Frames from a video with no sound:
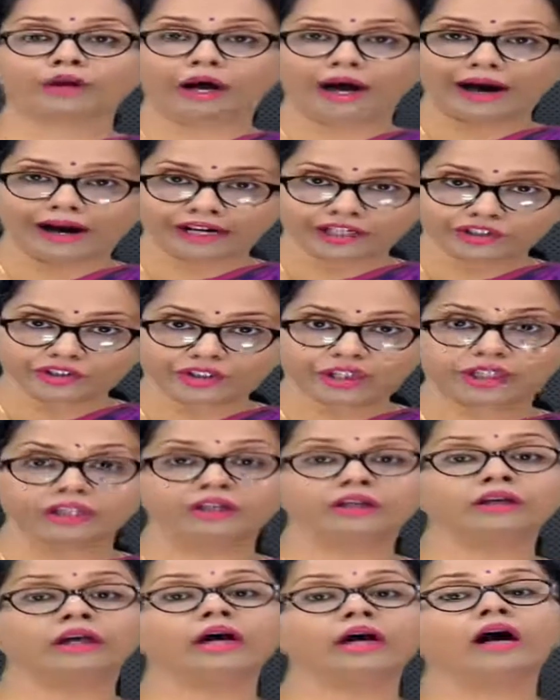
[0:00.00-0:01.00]

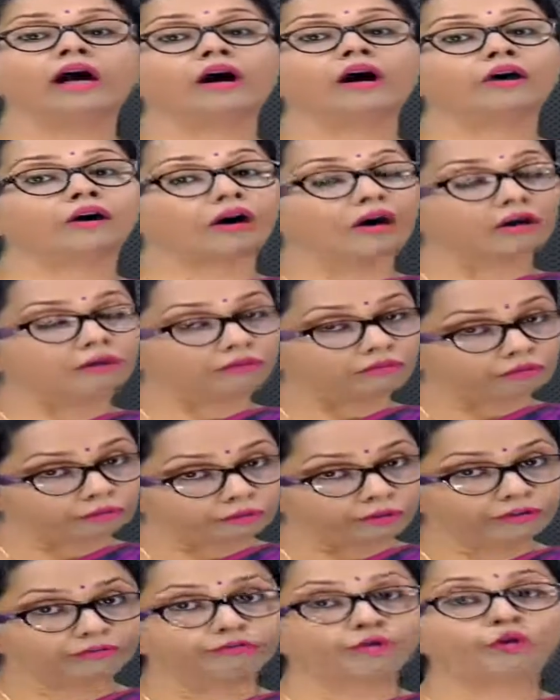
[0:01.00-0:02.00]
hygiene
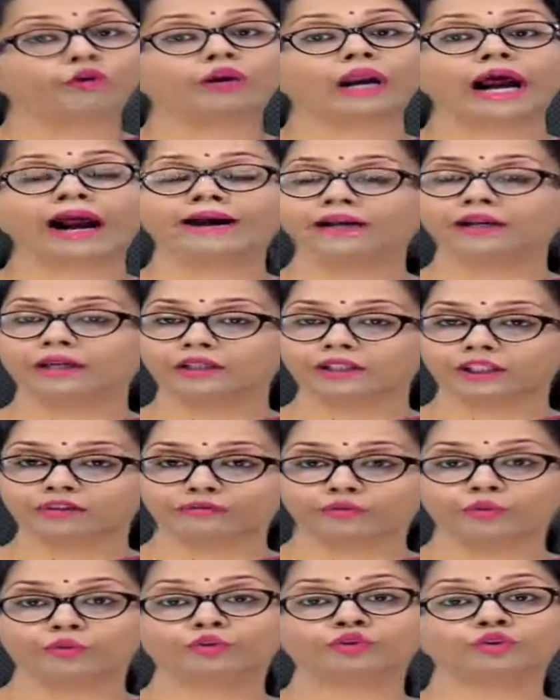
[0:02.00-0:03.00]
before handling the
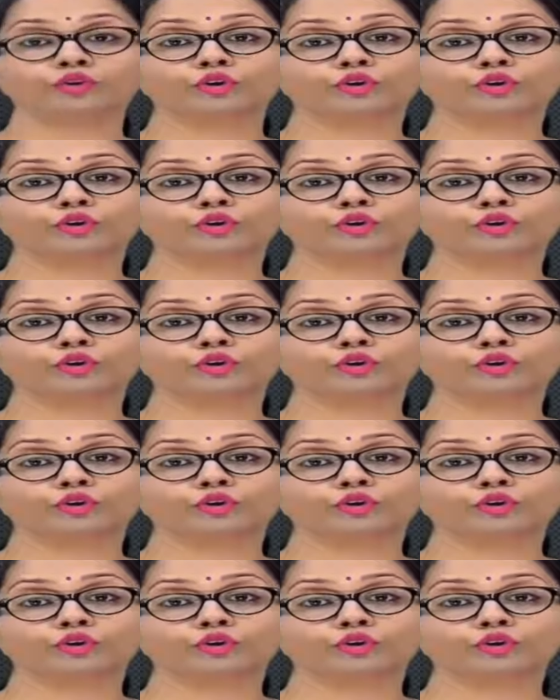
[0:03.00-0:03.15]
food.